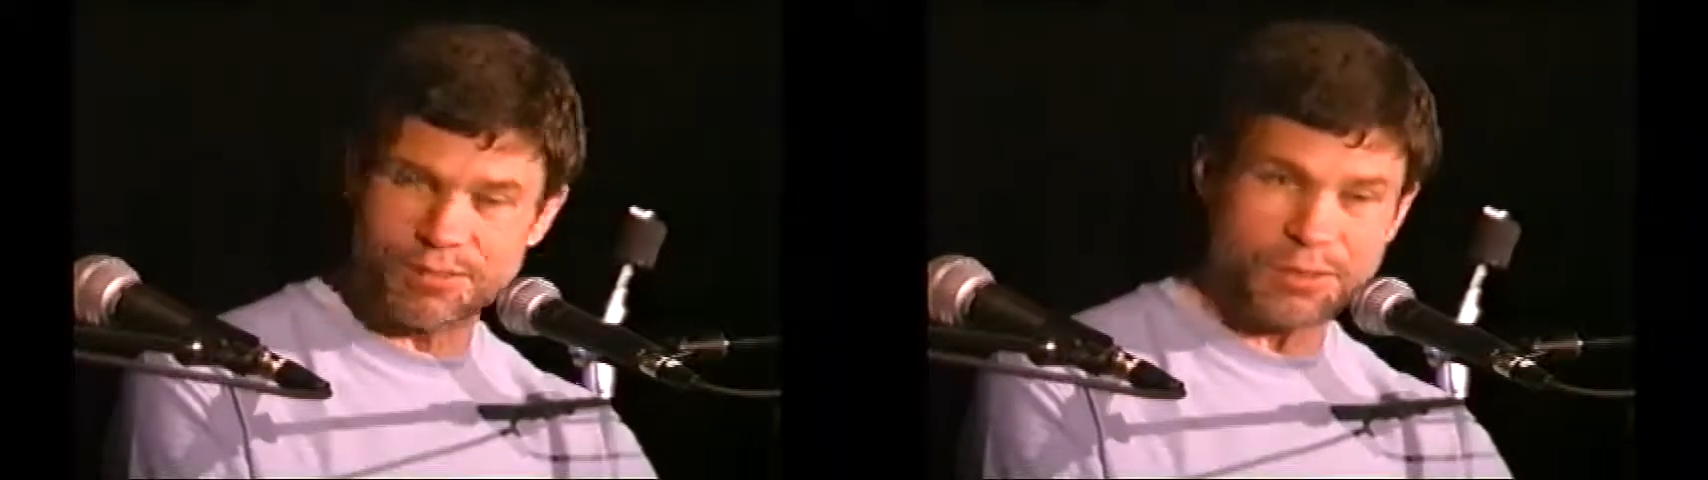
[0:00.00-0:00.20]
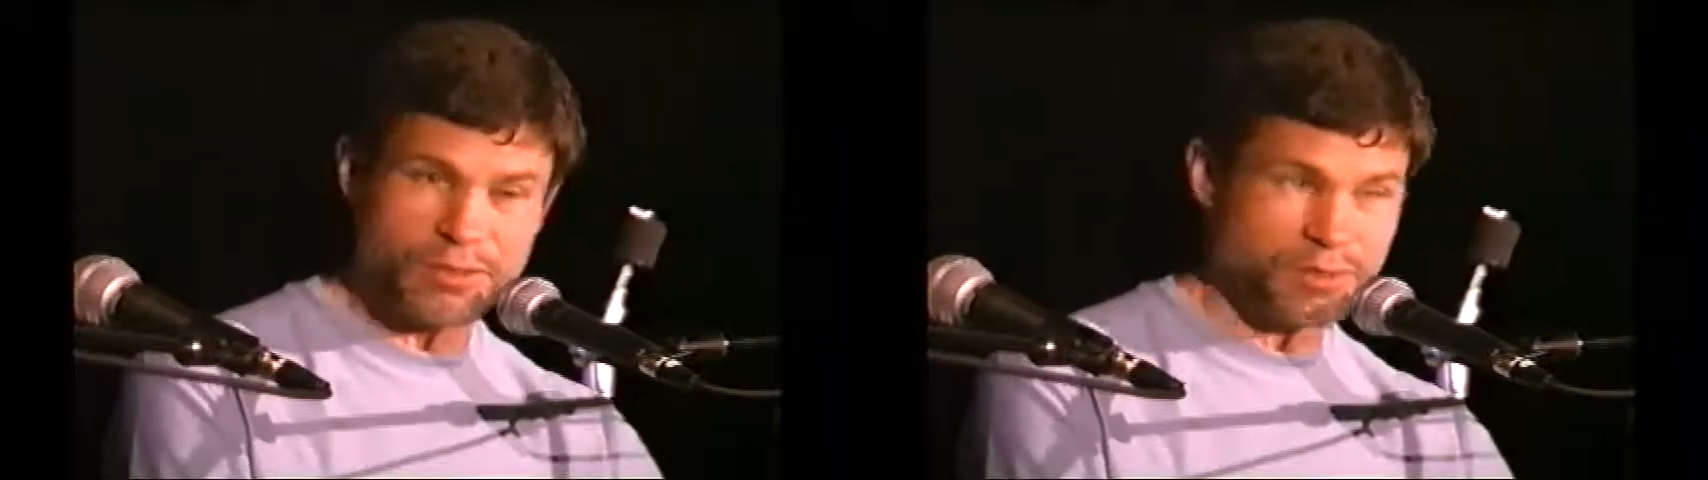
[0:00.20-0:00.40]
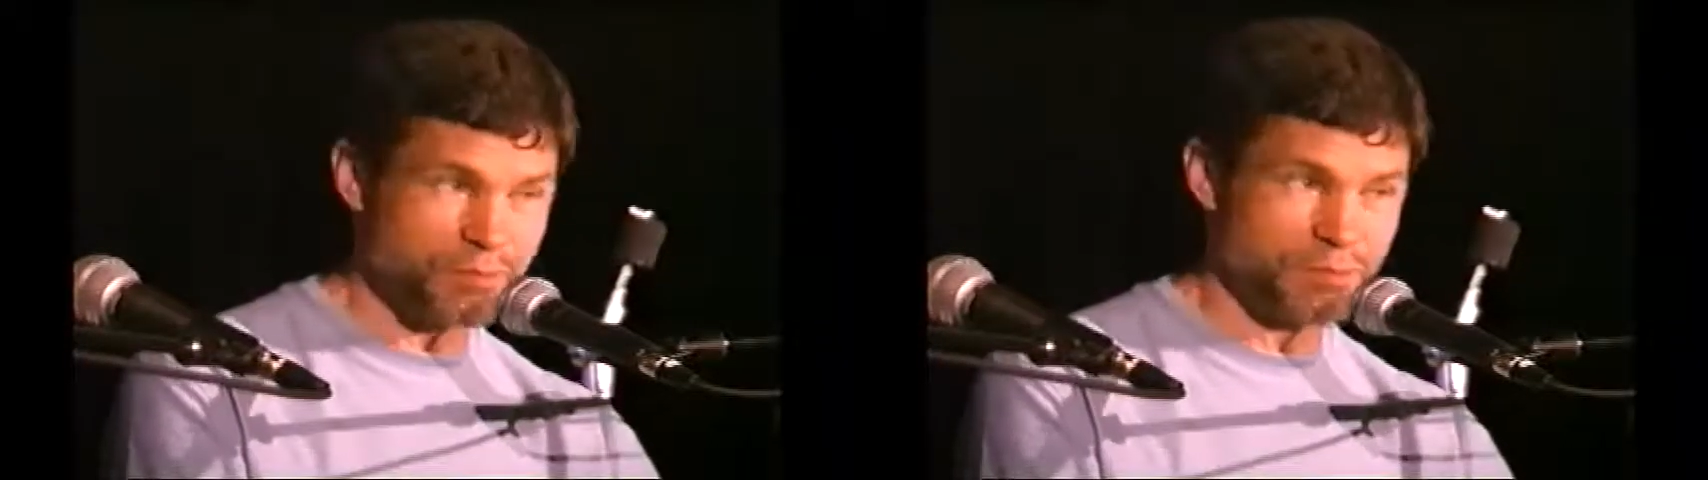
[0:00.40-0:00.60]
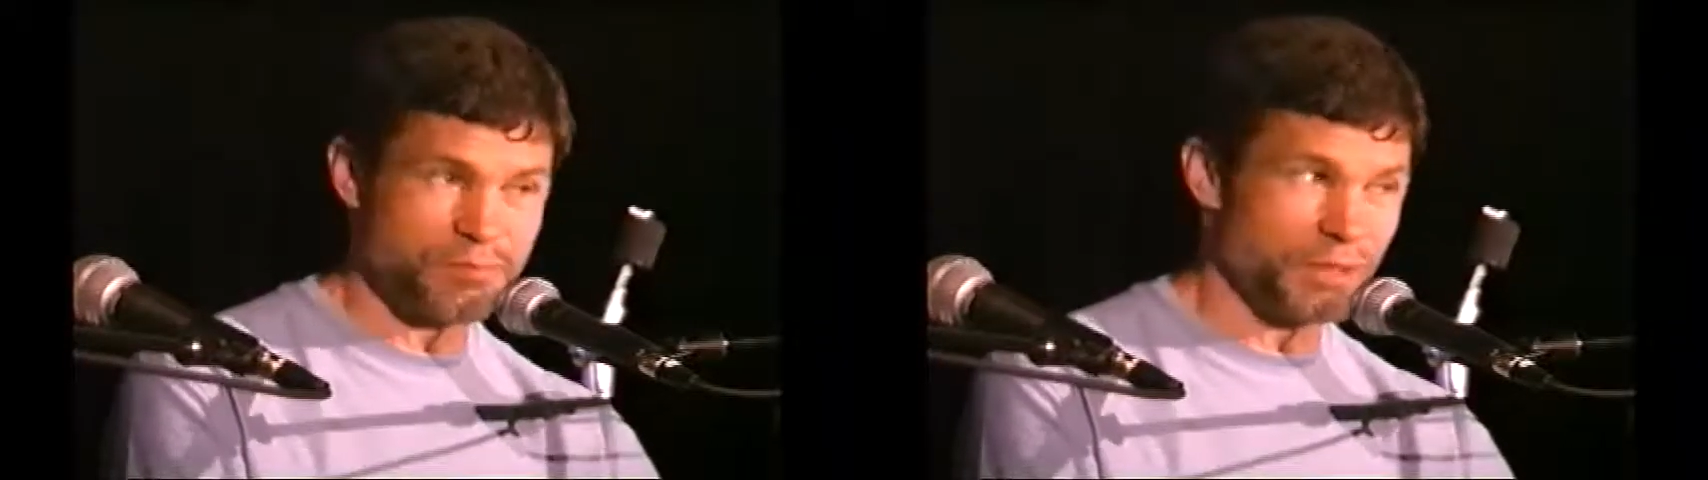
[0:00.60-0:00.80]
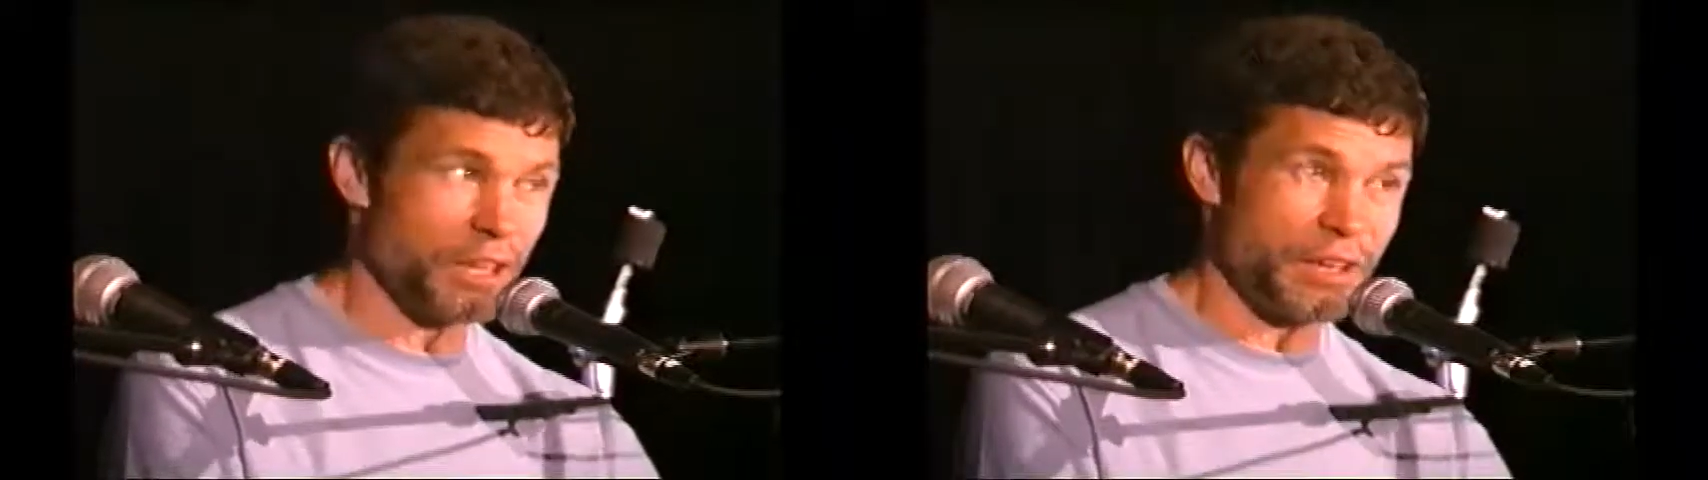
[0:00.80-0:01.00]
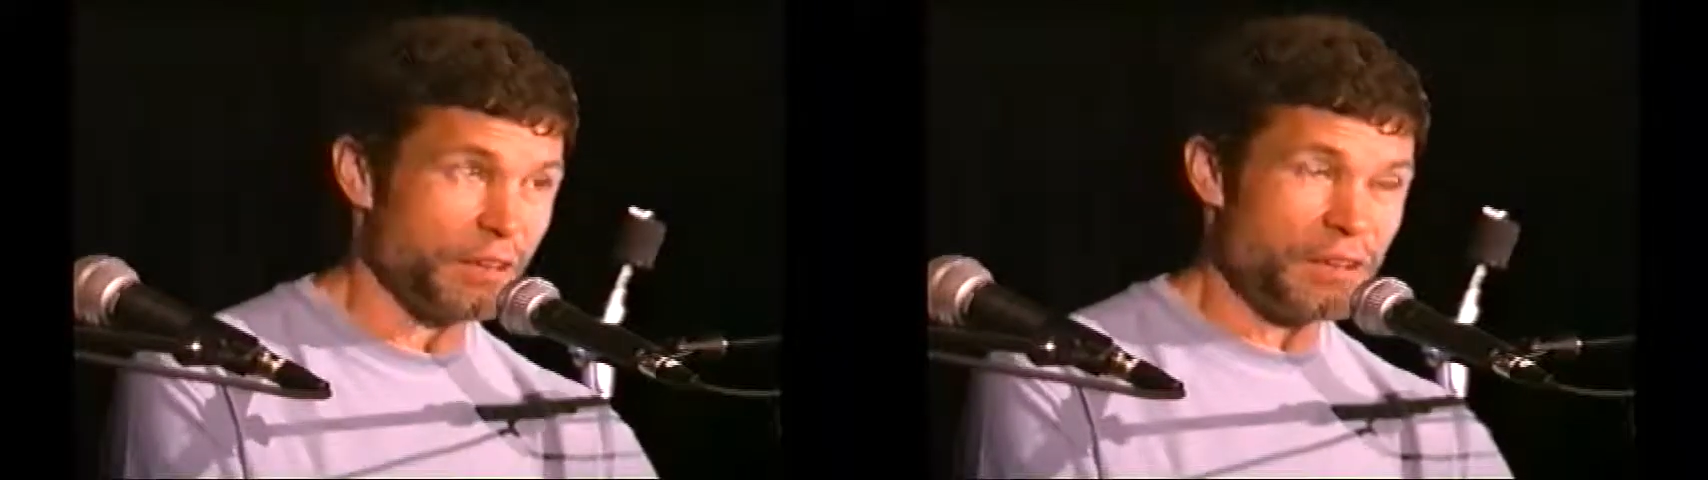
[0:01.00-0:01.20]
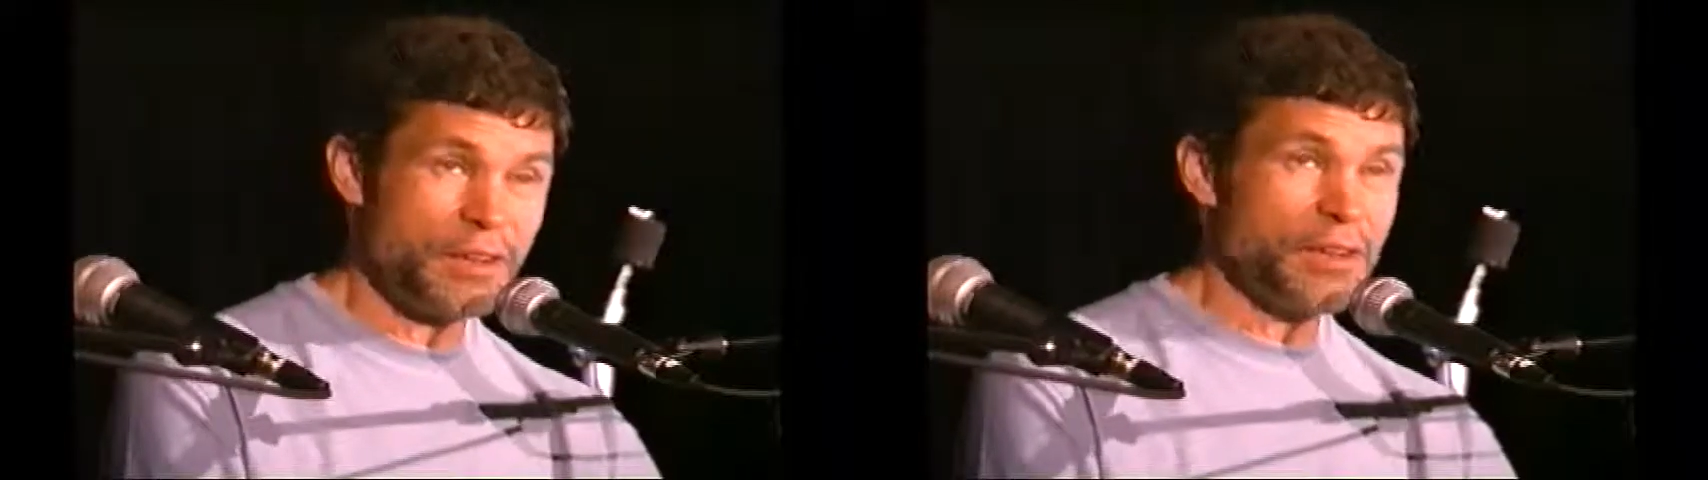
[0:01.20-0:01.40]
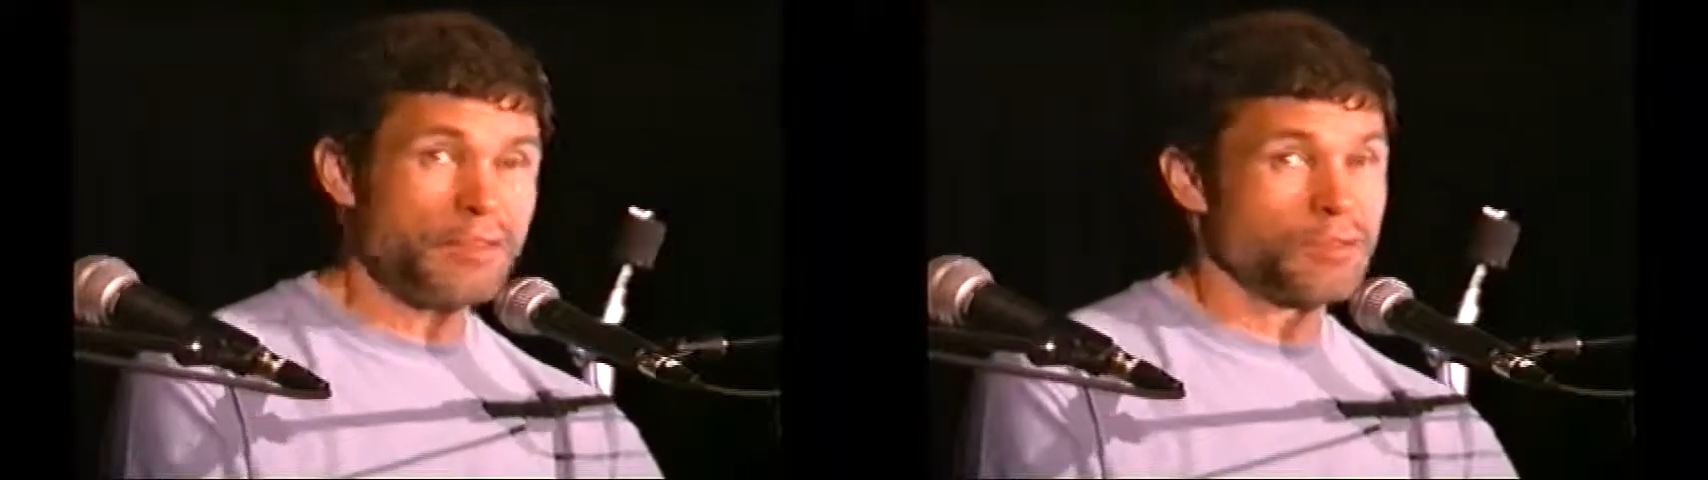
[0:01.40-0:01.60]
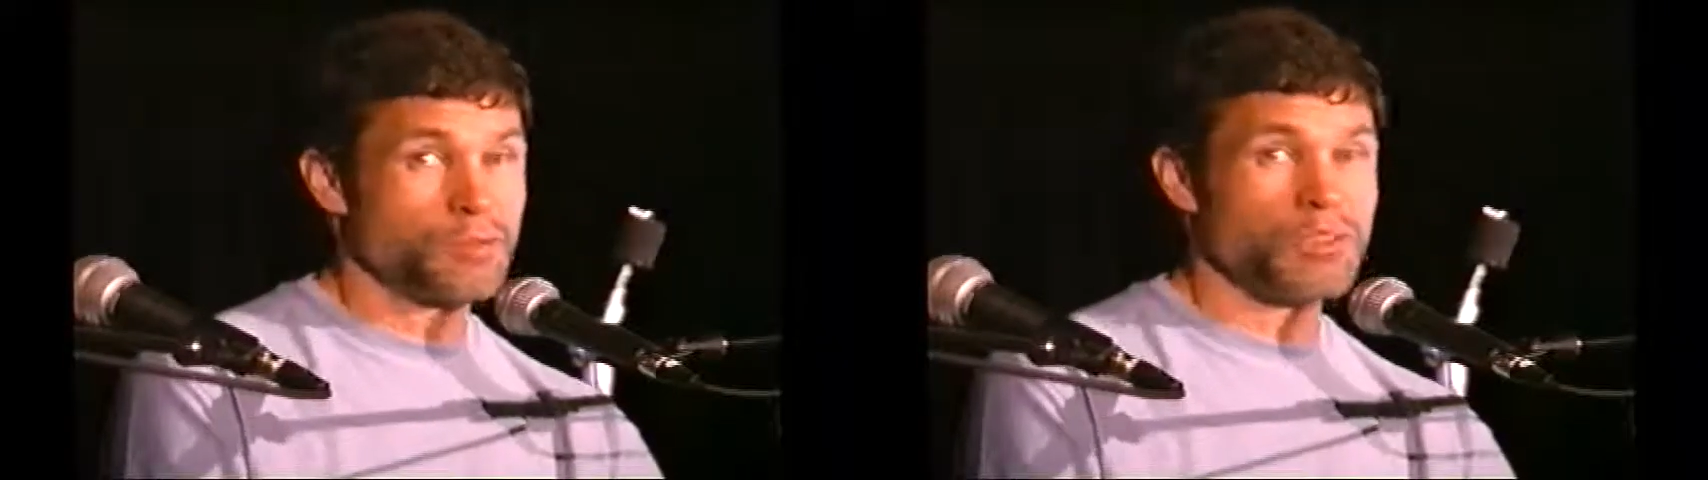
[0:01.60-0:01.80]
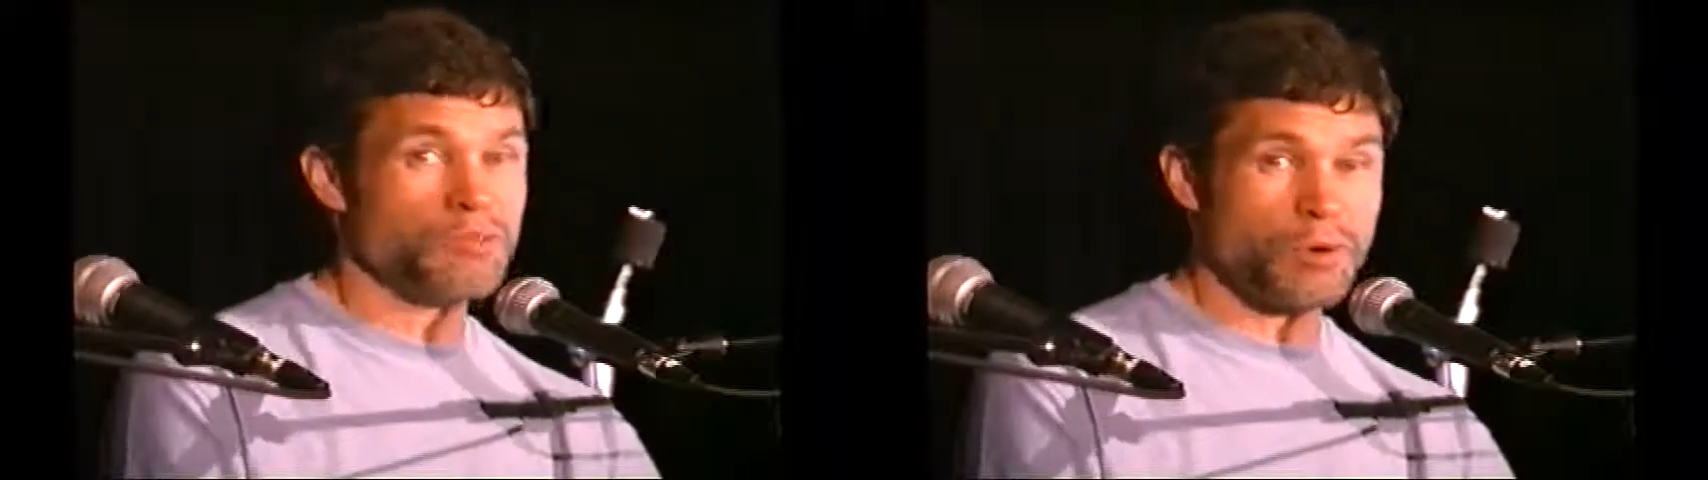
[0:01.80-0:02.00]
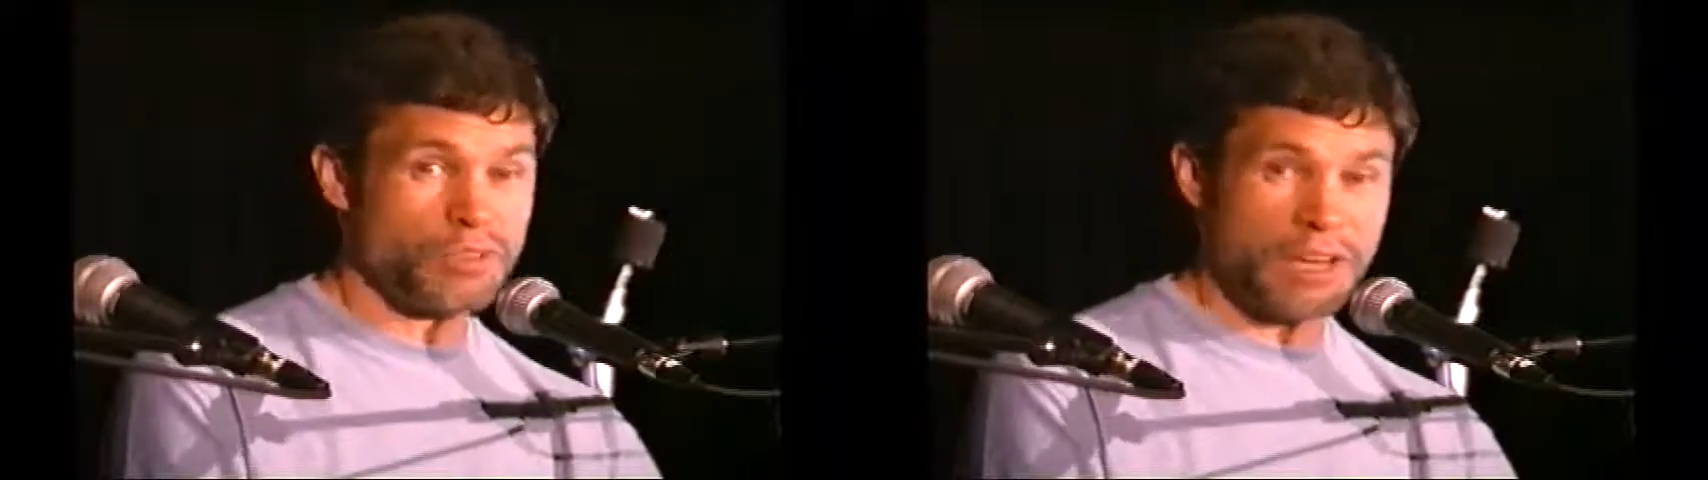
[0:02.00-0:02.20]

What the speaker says: We used to play 3-4